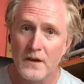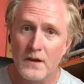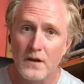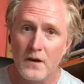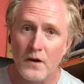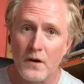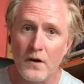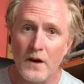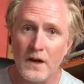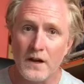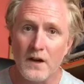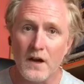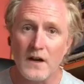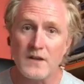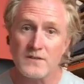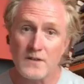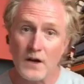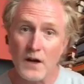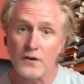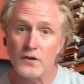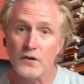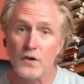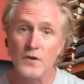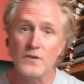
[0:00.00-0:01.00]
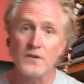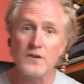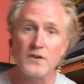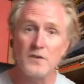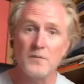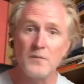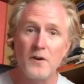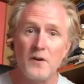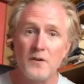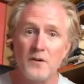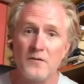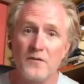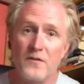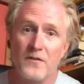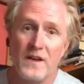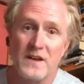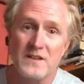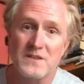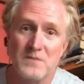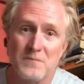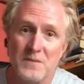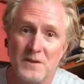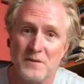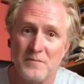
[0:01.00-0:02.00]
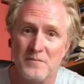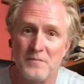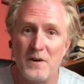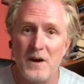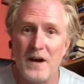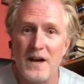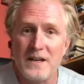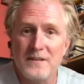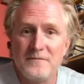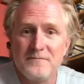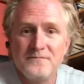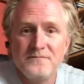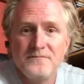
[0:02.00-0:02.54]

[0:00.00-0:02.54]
All right, guys, I'll talk to you tomorrow. Thanks a mil. Bye.